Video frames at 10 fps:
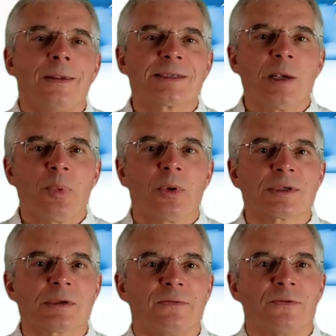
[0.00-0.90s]
Simple
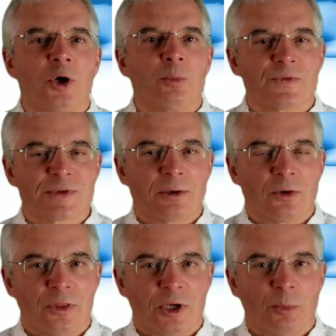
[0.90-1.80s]
is a form of
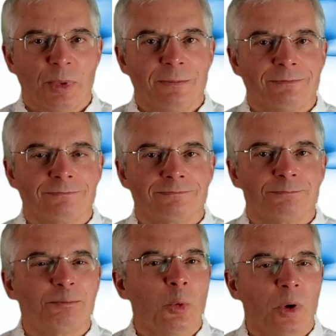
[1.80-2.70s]
psychotherapy.
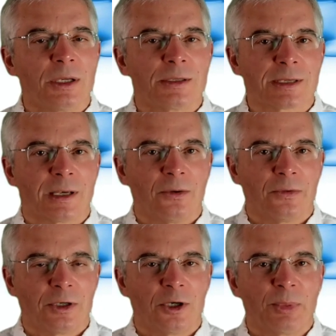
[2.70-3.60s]
But what is
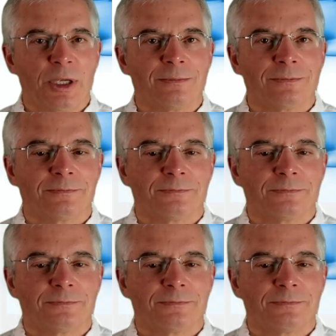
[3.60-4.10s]
psychotherapy?